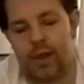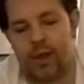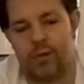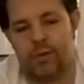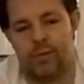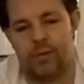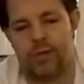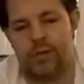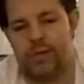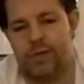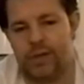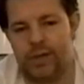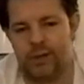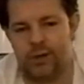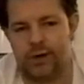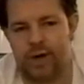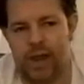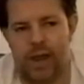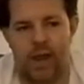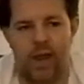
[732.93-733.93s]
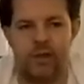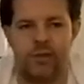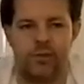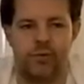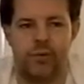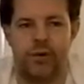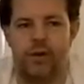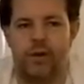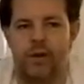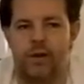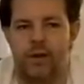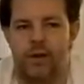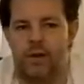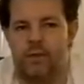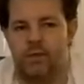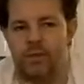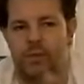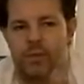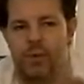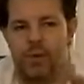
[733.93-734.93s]
what the dealer has or any
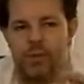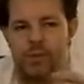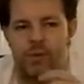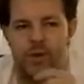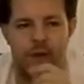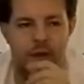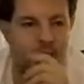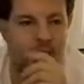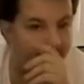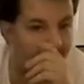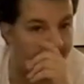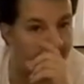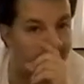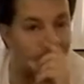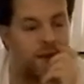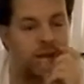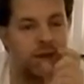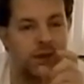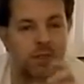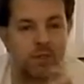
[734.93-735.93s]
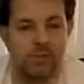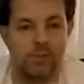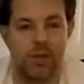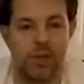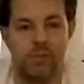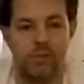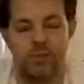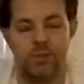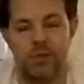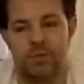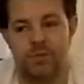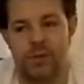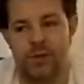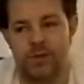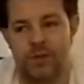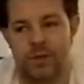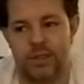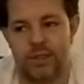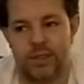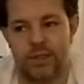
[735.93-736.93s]
other people have, sometimes you'll be
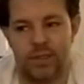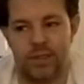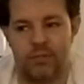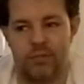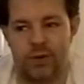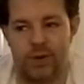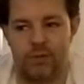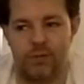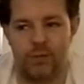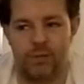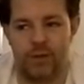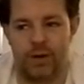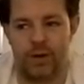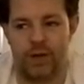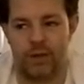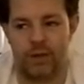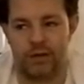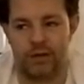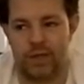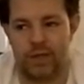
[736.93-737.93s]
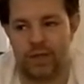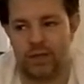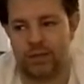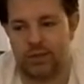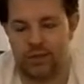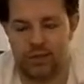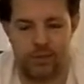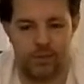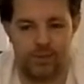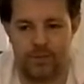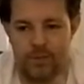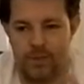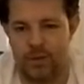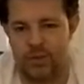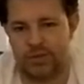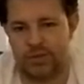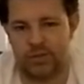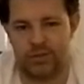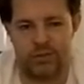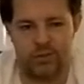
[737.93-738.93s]
able to see what everybody else has on
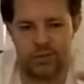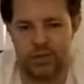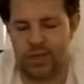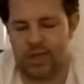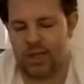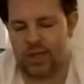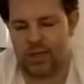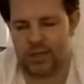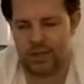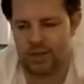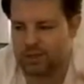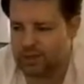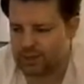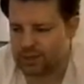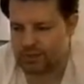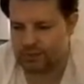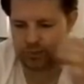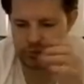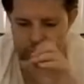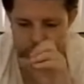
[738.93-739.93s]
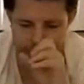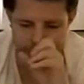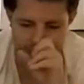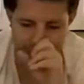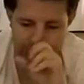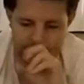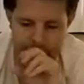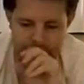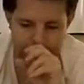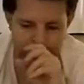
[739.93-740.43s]
certain ones.